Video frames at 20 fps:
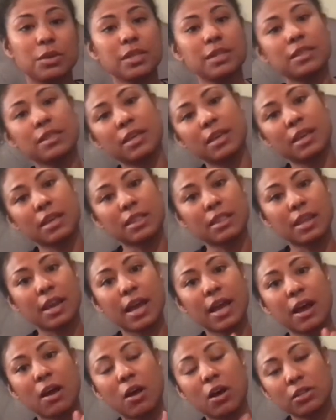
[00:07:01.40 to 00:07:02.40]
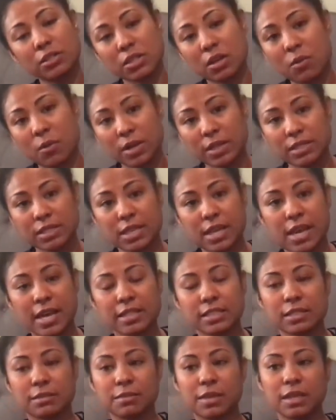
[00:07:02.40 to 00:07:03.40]
One thing that I also wanted to
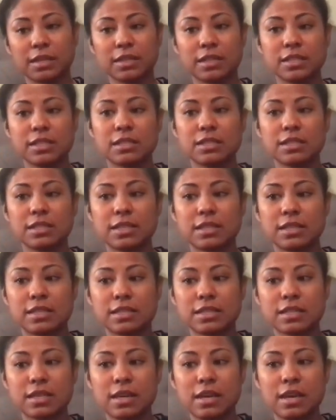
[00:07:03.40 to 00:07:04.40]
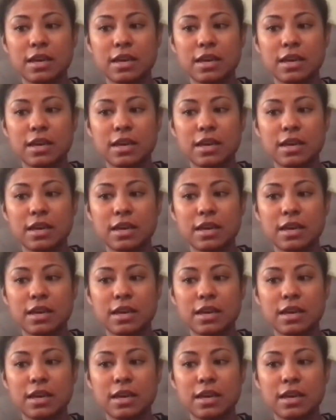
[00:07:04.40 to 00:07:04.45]
add to my list is